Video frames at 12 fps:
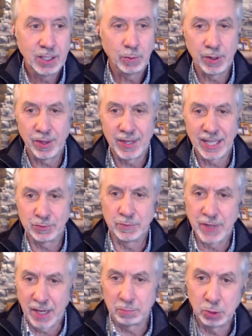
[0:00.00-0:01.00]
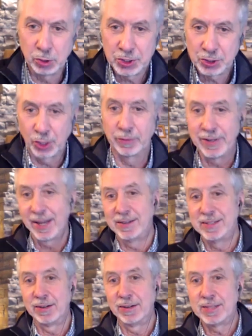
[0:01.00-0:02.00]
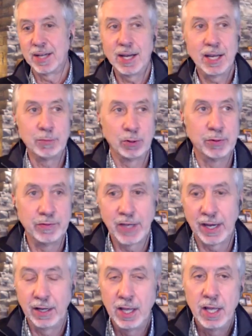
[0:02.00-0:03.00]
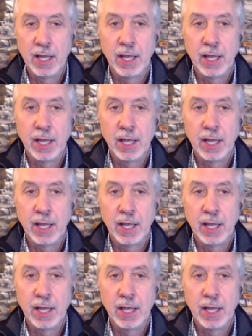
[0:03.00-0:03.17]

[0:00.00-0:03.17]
whether that's we've got to push or we've got to take our time or we've got to,